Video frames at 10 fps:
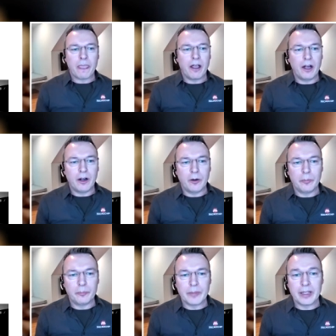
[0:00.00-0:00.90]
um,
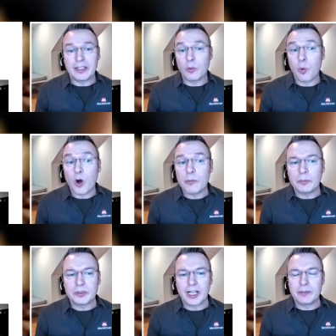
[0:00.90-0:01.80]
and then the warm up
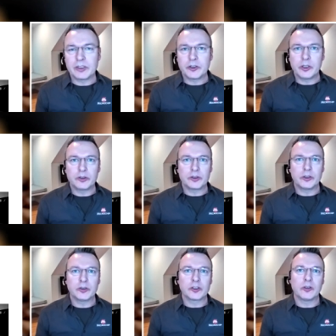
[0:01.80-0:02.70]
time is huge too
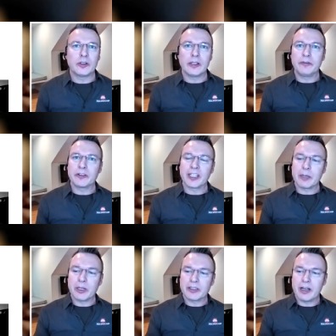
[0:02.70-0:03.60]
so if you think
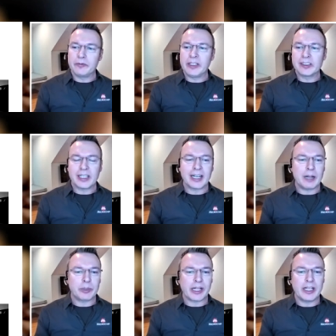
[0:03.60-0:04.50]
about that vsat
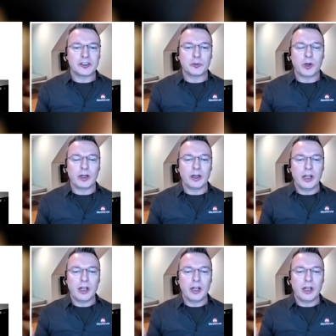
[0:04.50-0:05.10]
application where